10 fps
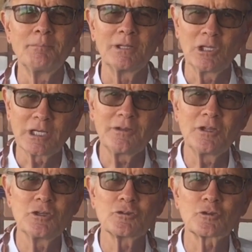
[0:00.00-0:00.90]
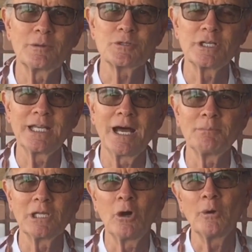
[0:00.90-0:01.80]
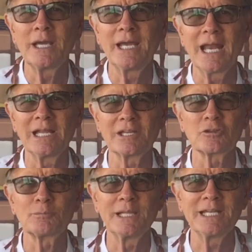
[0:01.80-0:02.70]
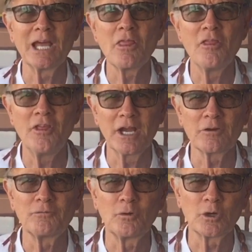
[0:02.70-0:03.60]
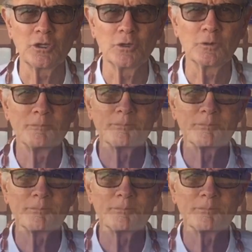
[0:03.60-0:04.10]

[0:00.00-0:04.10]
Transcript: But look in the description down below and I'll explain it there for you.